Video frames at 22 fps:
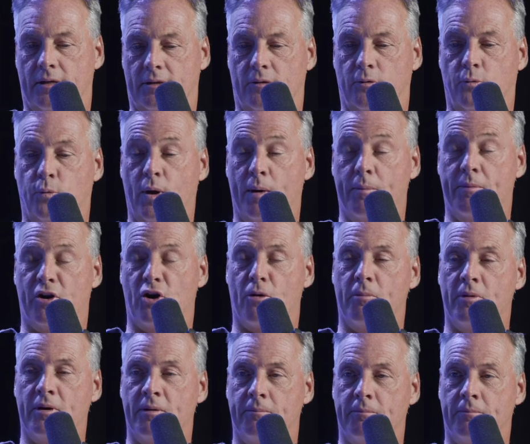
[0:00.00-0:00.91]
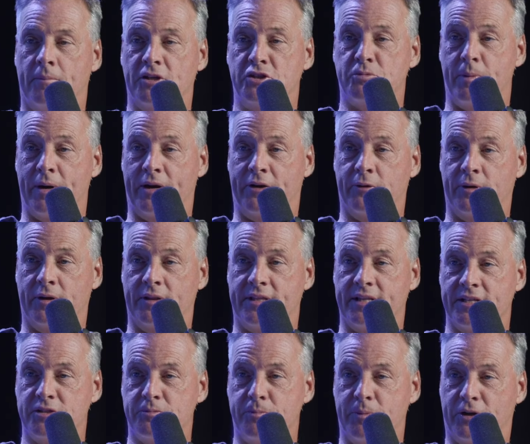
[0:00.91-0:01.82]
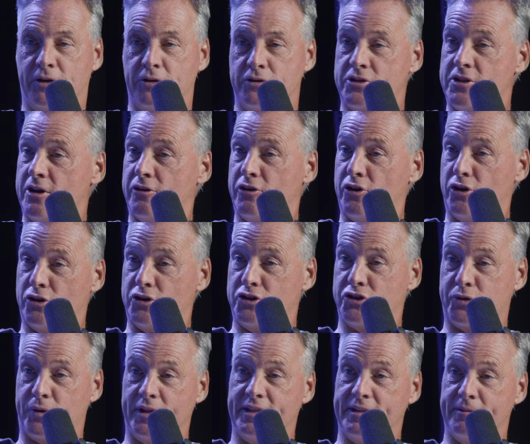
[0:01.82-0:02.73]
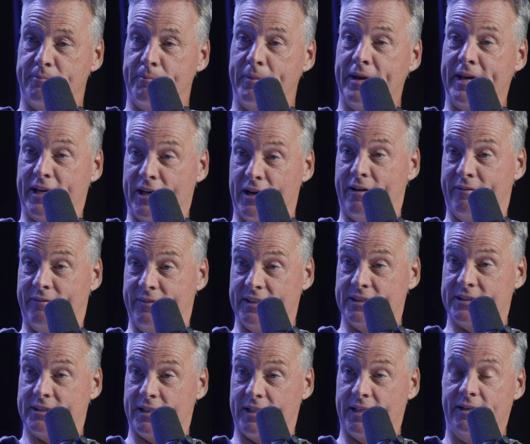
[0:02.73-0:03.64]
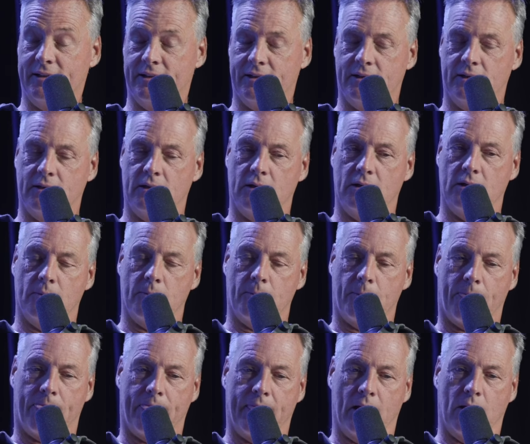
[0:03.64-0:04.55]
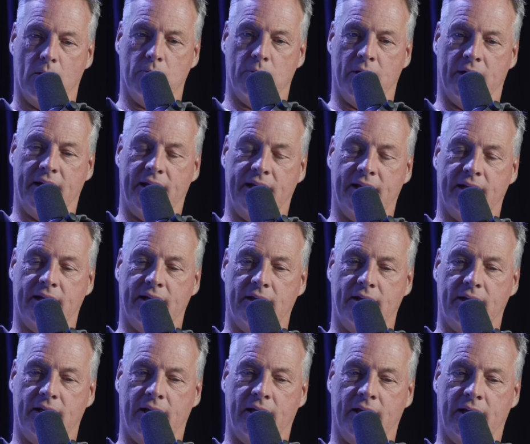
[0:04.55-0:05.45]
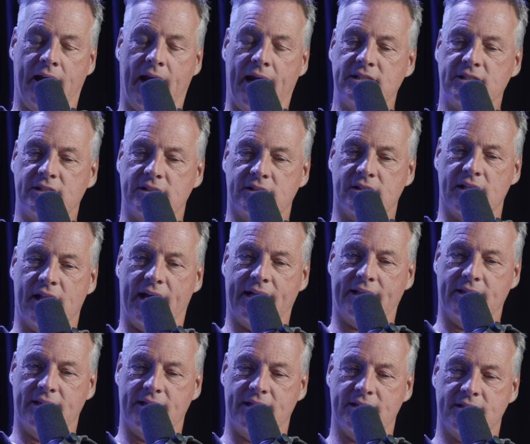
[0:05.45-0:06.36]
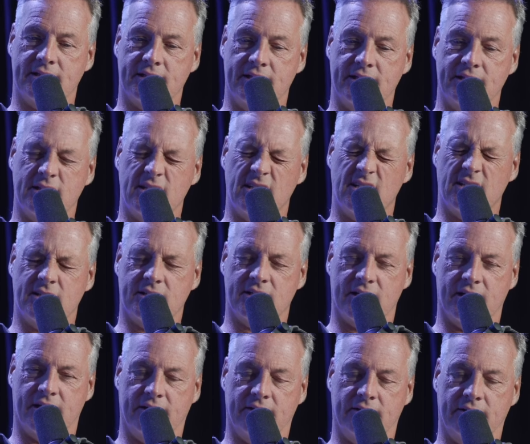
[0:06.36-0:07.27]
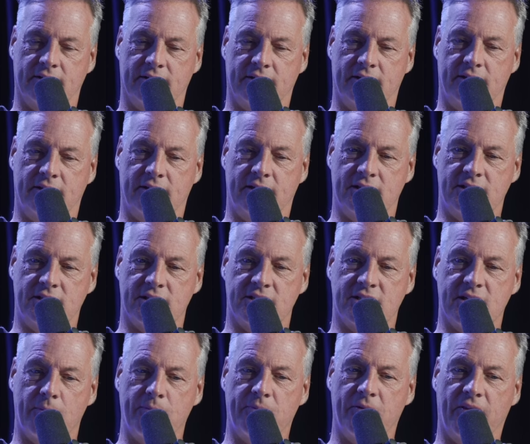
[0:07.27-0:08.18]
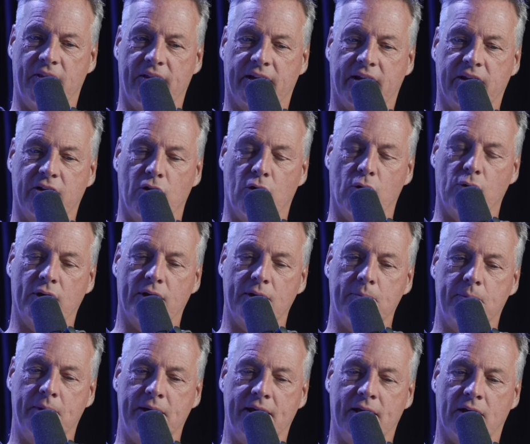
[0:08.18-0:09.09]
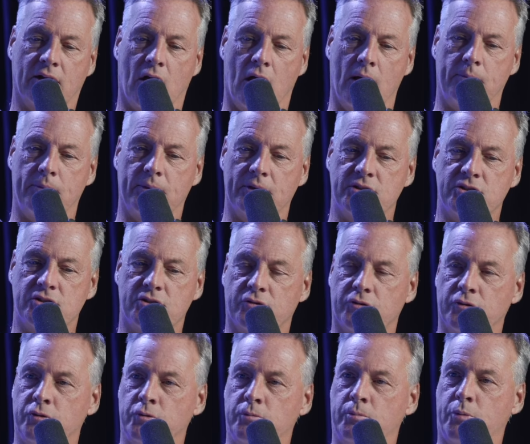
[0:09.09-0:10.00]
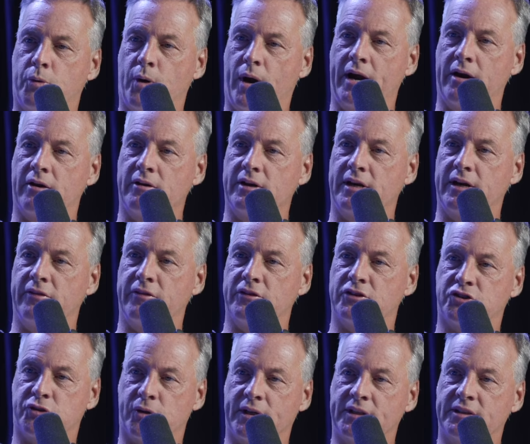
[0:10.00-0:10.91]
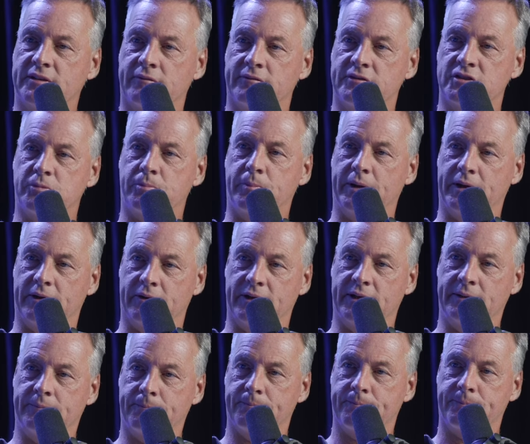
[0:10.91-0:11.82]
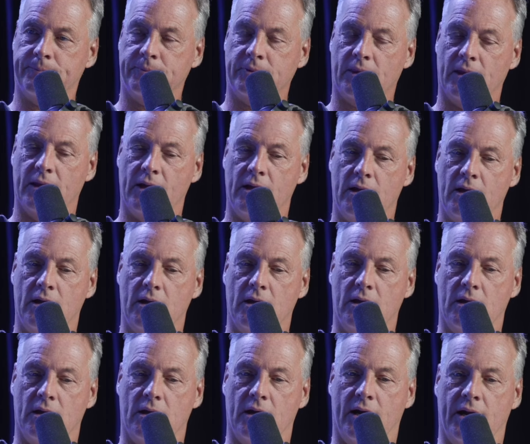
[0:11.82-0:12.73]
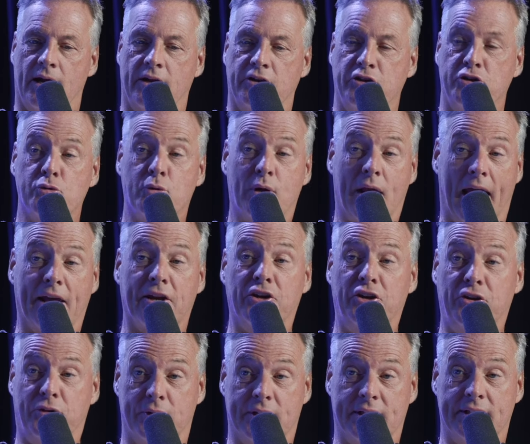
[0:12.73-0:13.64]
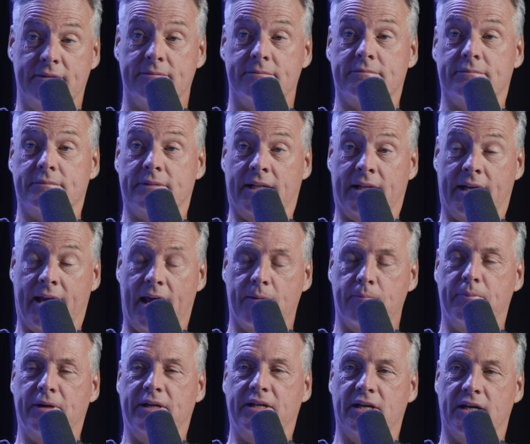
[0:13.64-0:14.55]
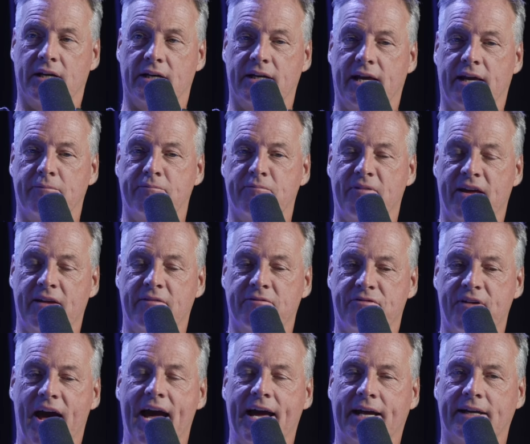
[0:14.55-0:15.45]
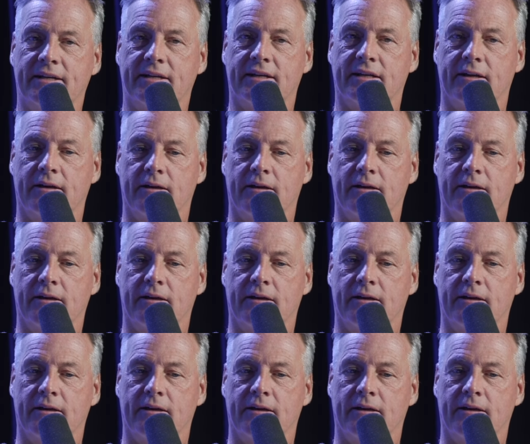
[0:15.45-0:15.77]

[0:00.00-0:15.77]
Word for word: women are much better at this because they're nurturing the men, obviously. right, right. But in in cases like this, this is uh, this is something that can only be accomplished through prayer and the strength mm. of the Spirit. Yeah, uh, you can do it. Mm. It can be done. And in fact,